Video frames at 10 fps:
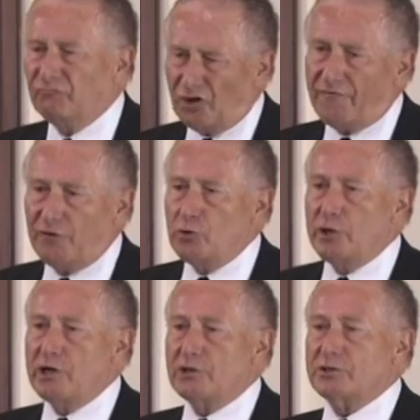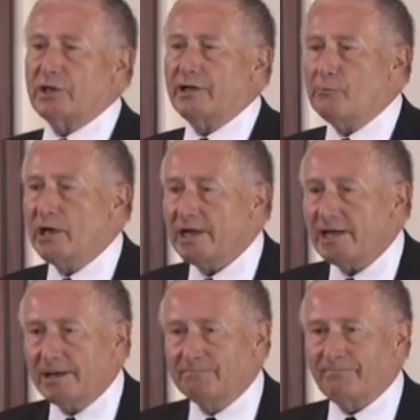for a few years
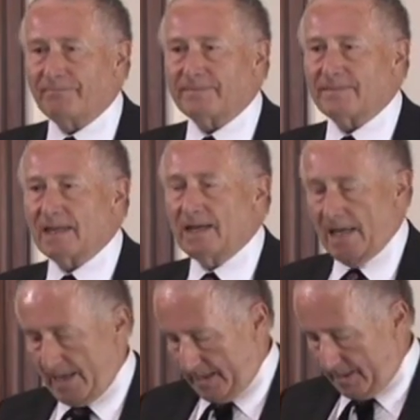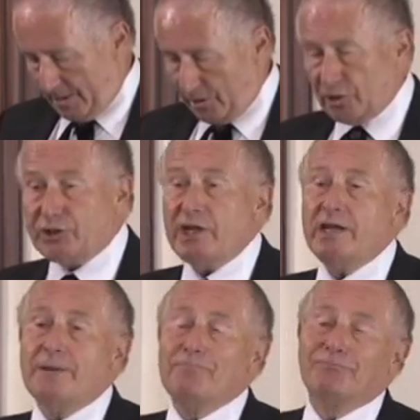anyway. You
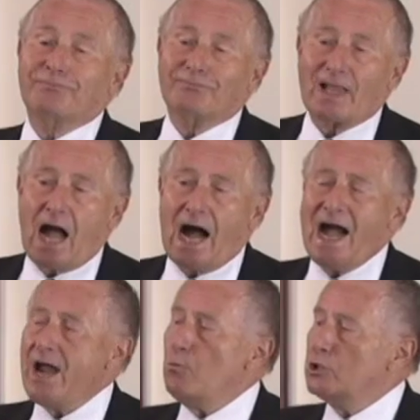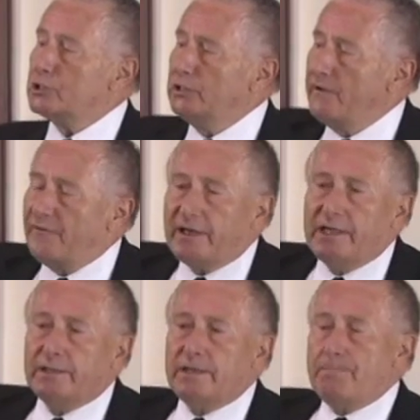see, I was
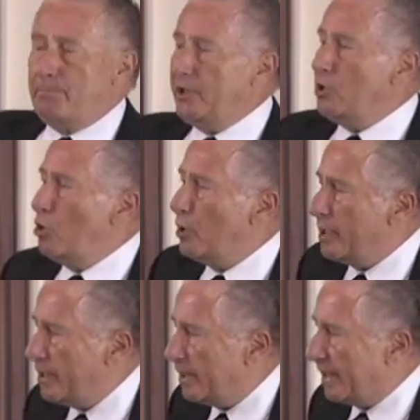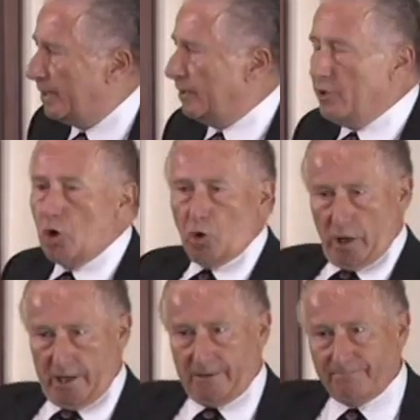living in Peoria,
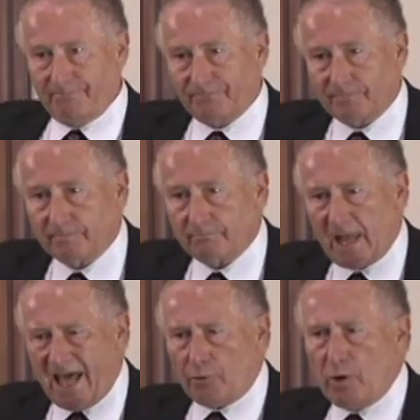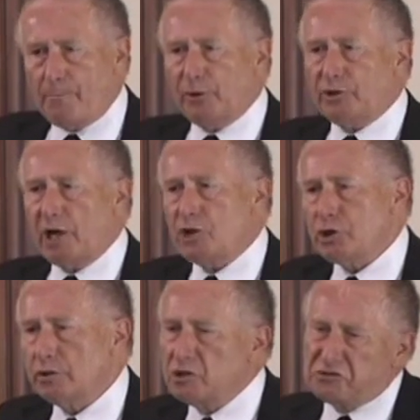Illinois, had a
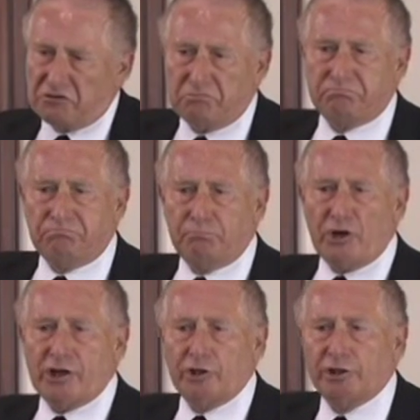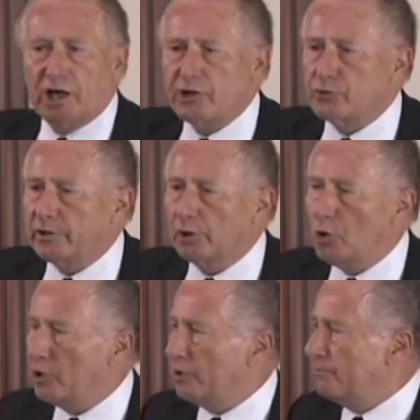reputation as a pretty good country
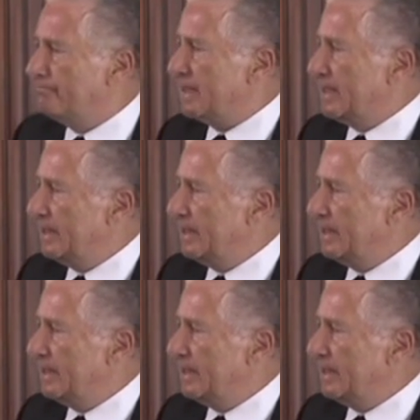lawyer,